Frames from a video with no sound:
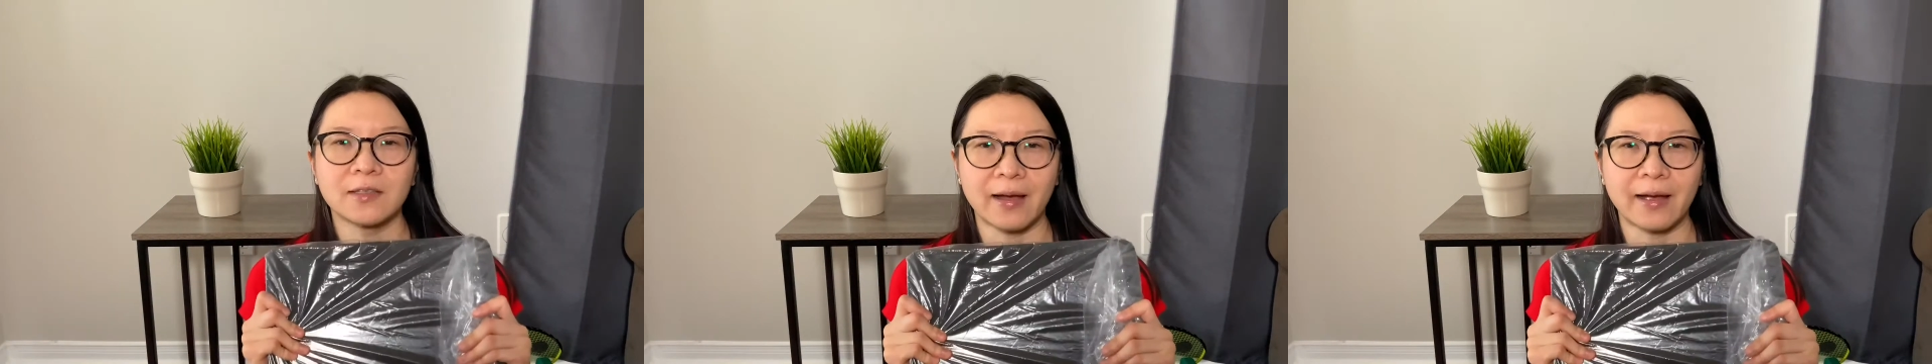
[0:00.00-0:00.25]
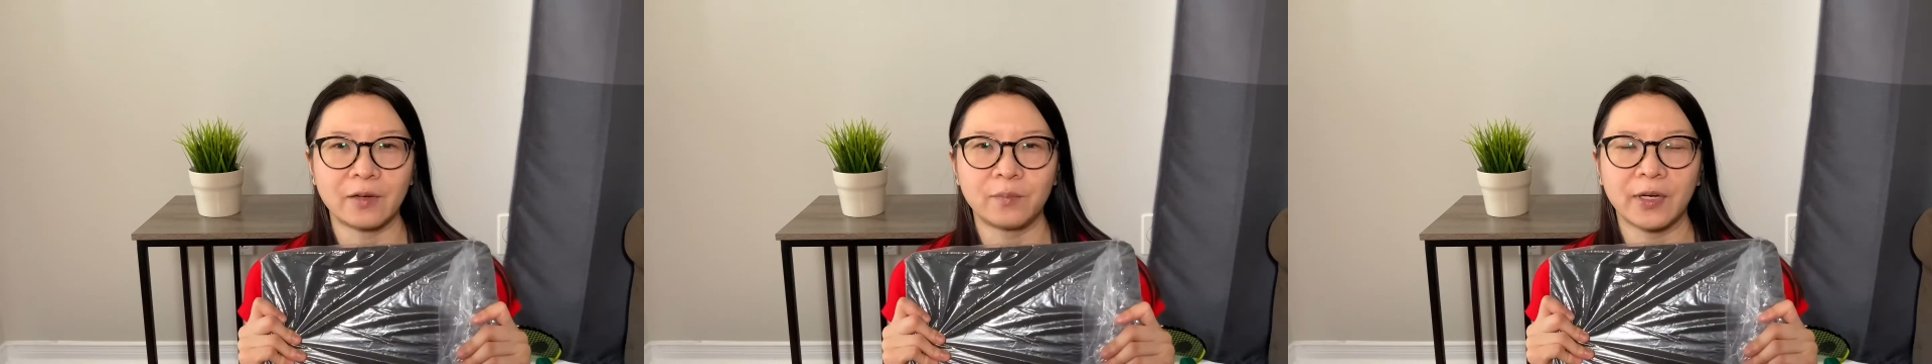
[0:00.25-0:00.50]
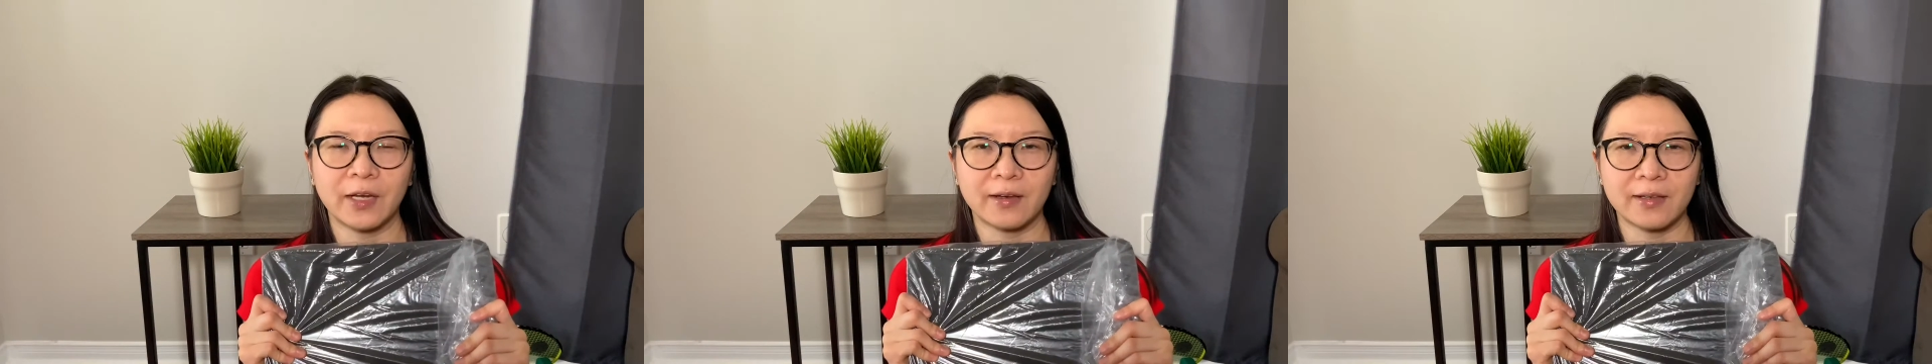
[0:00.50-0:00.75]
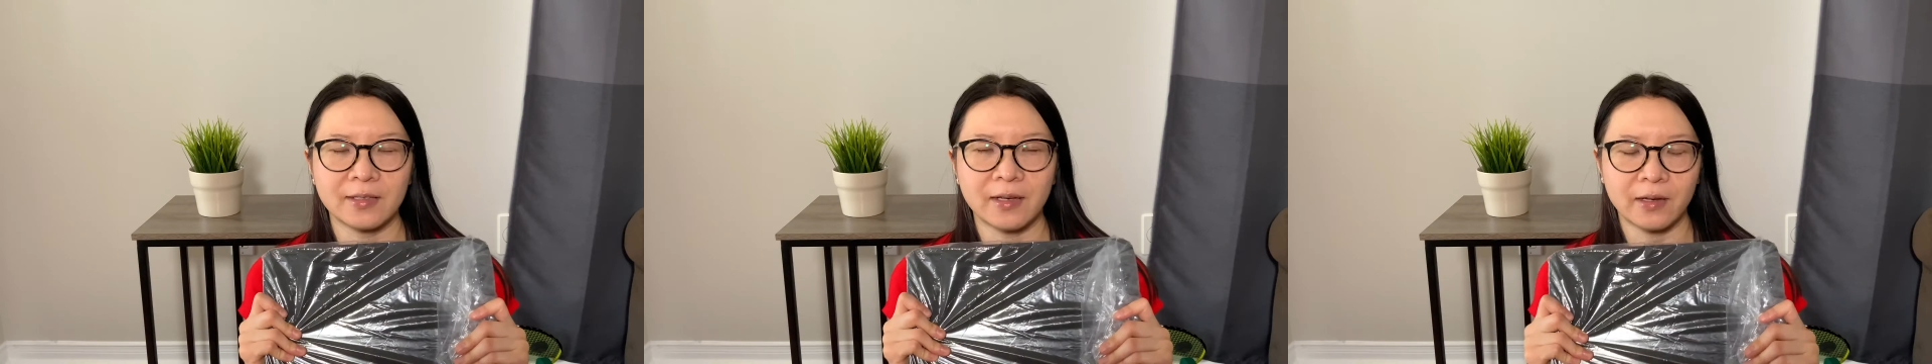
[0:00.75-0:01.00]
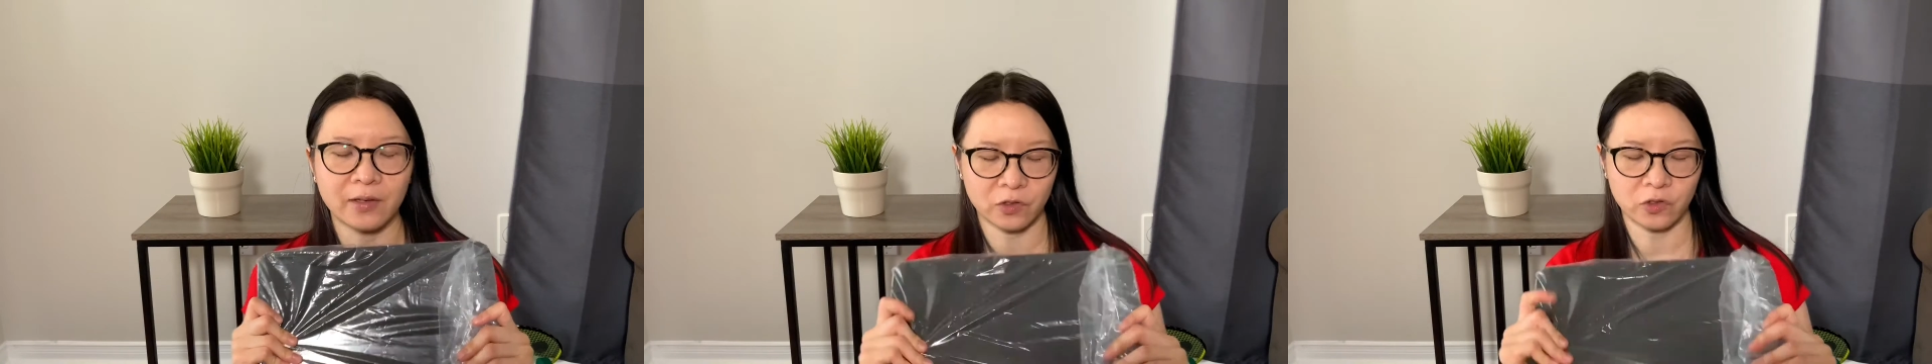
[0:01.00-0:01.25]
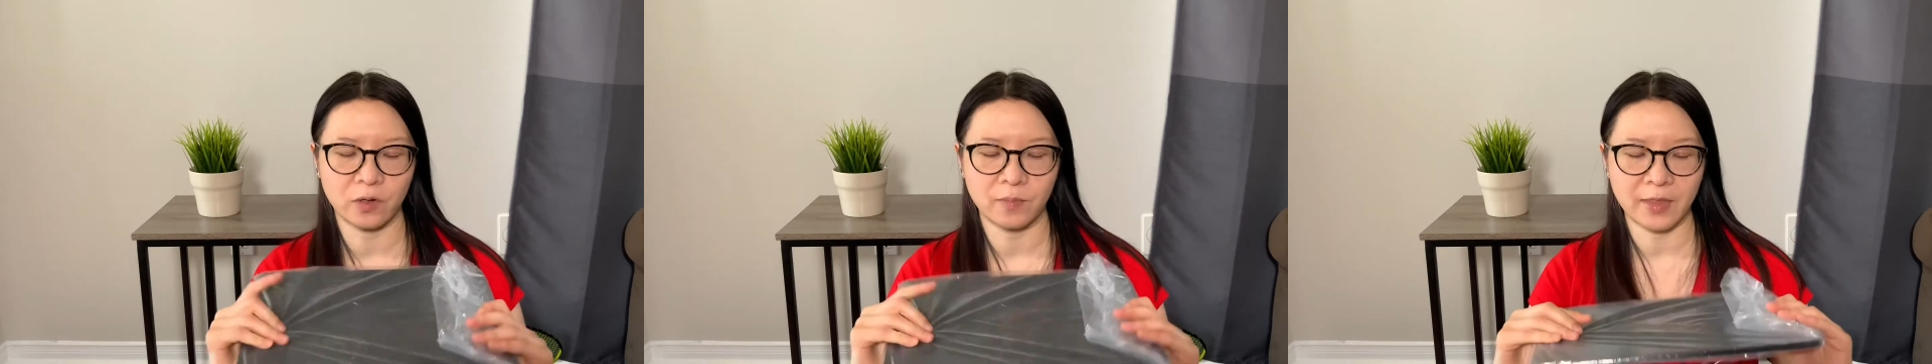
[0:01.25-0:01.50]
sign because I
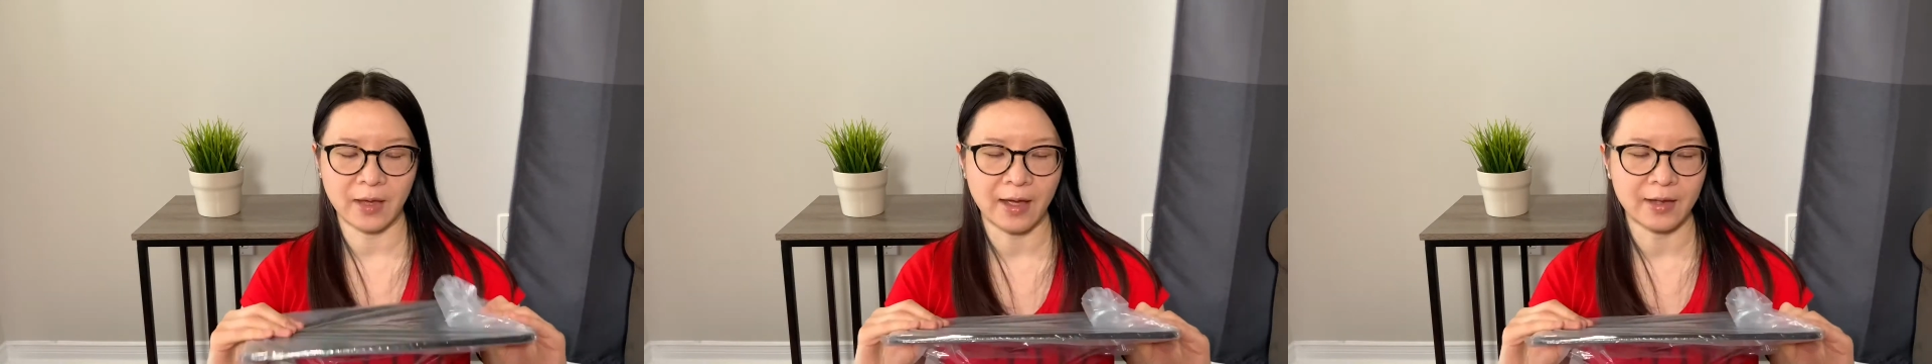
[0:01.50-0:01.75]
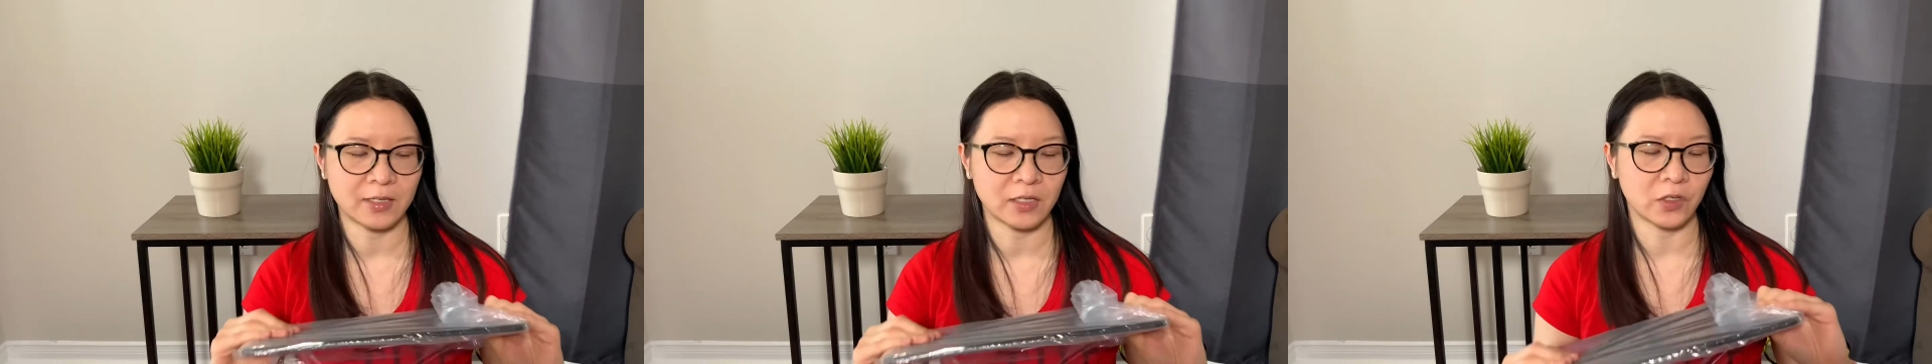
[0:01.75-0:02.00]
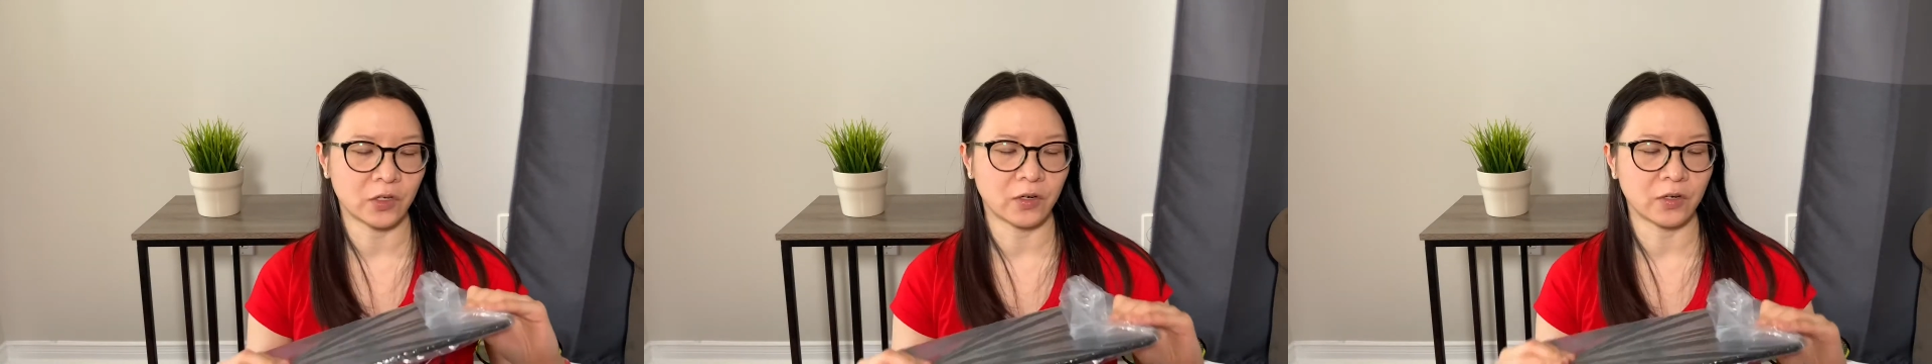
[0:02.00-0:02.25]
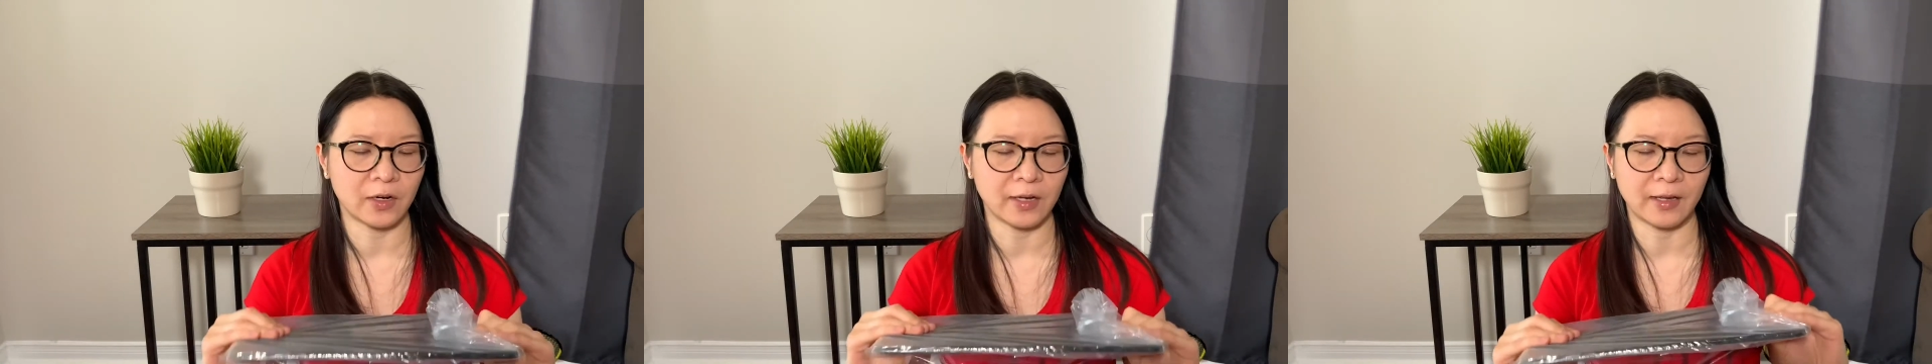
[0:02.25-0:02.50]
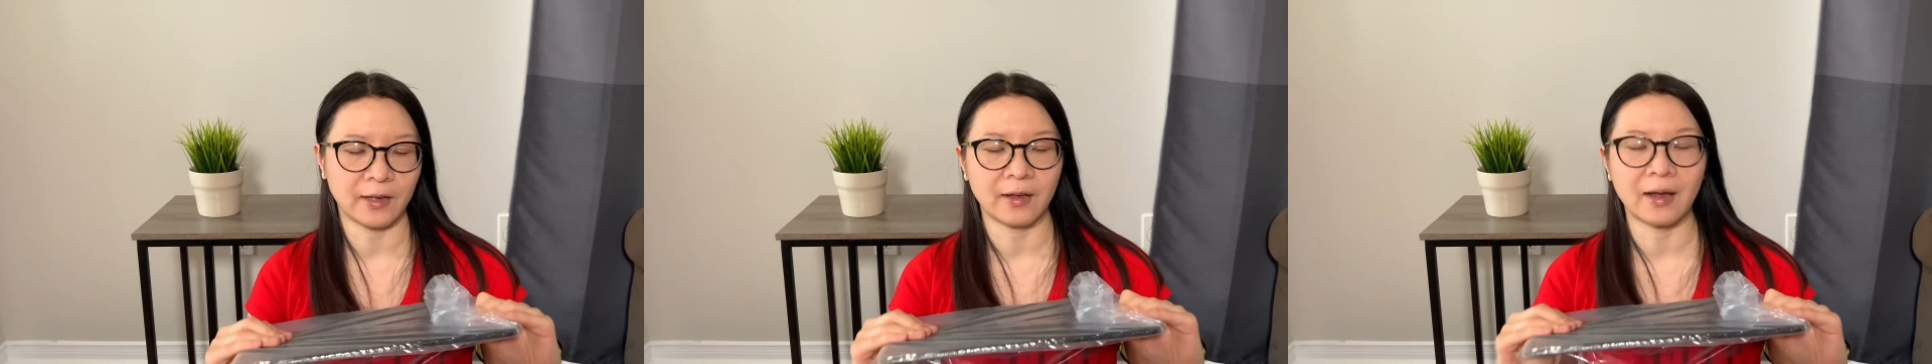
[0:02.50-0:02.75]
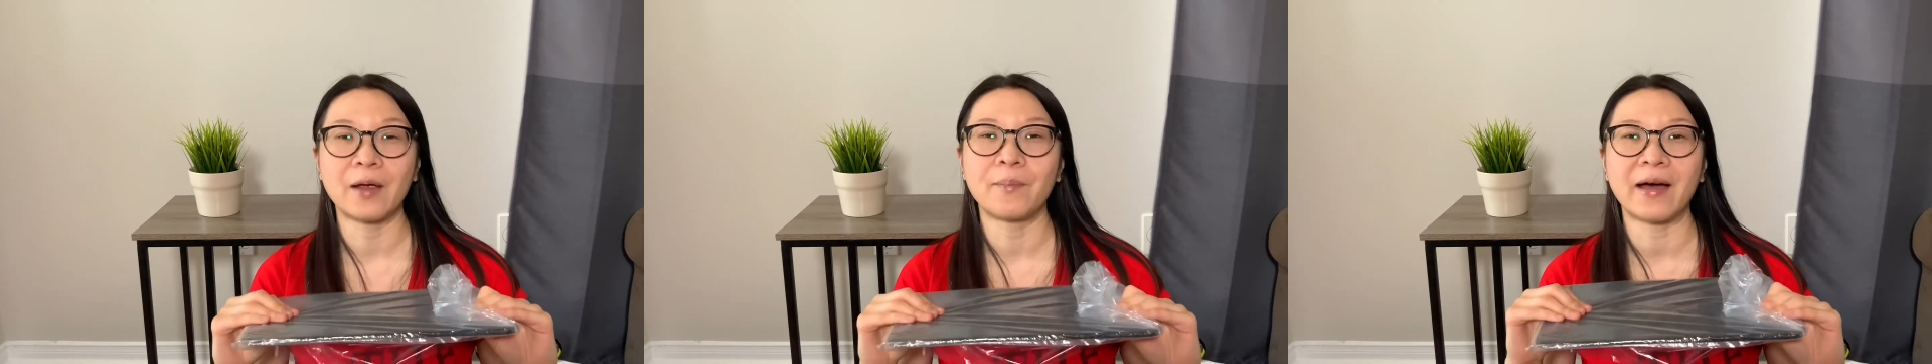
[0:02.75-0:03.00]
assume that your
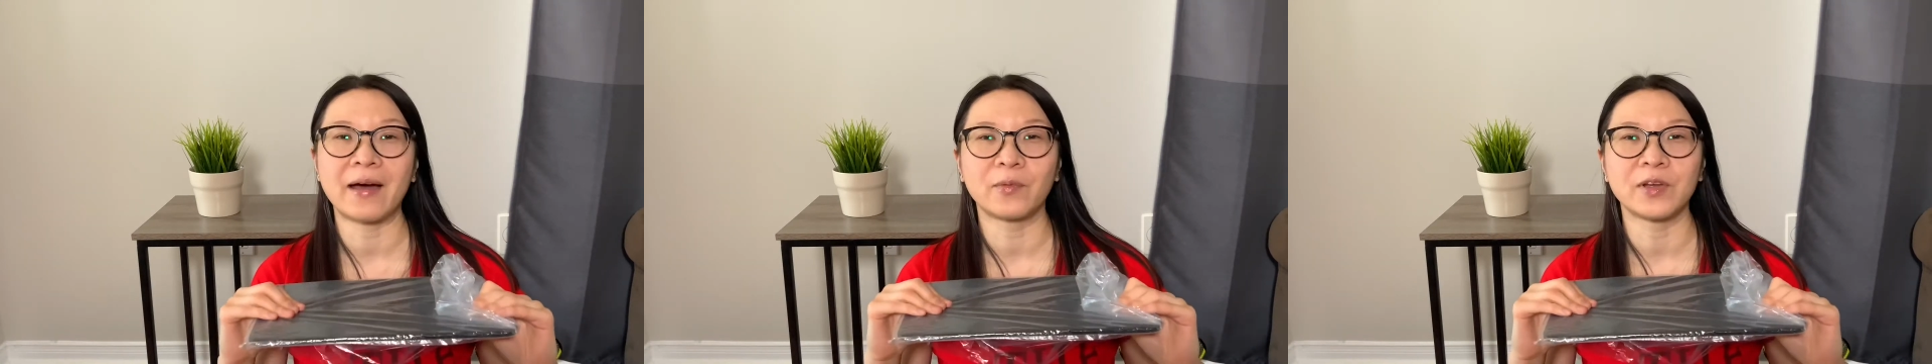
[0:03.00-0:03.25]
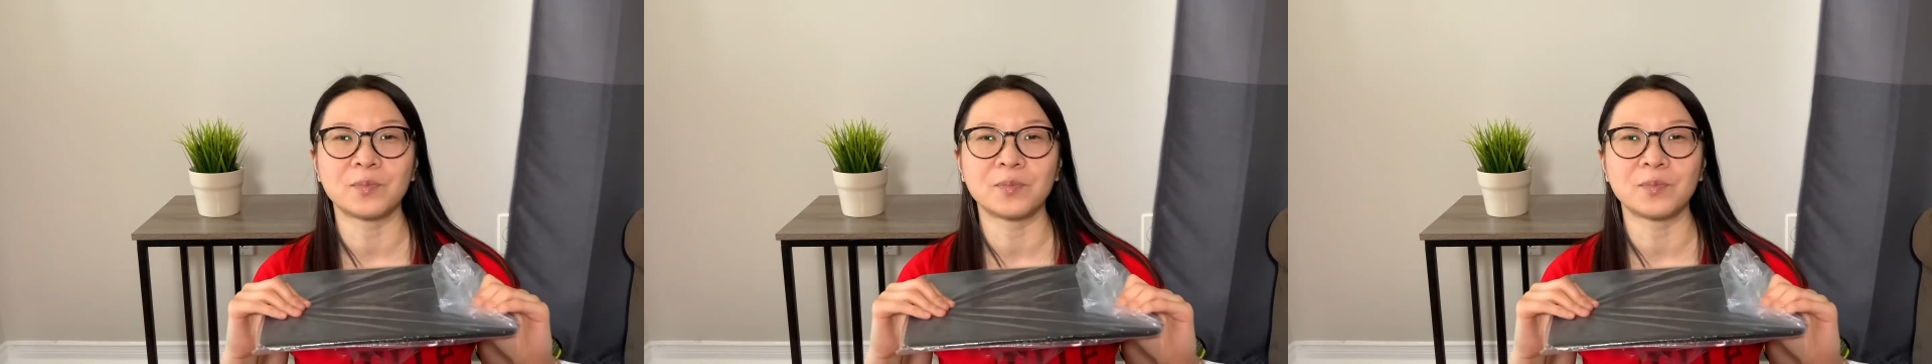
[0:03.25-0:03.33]
iPad,